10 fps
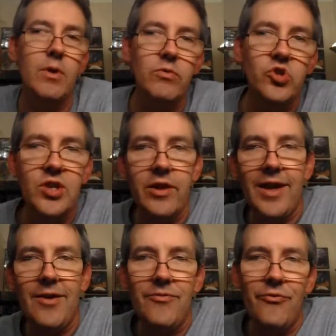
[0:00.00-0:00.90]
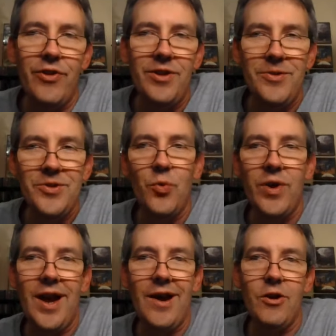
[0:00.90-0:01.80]
you know, selling out venues the
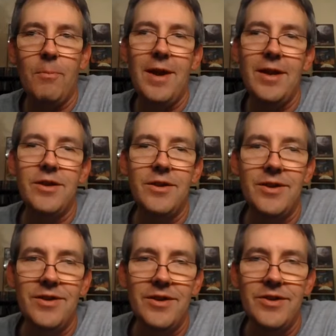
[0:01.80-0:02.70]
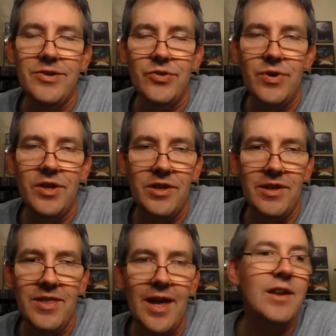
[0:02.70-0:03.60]
way Iron Maiden does or anything
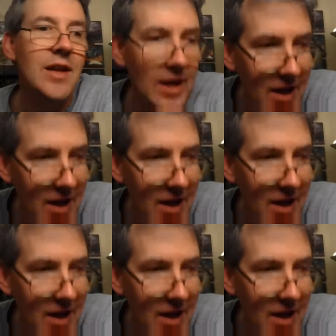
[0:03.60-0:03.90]
like that.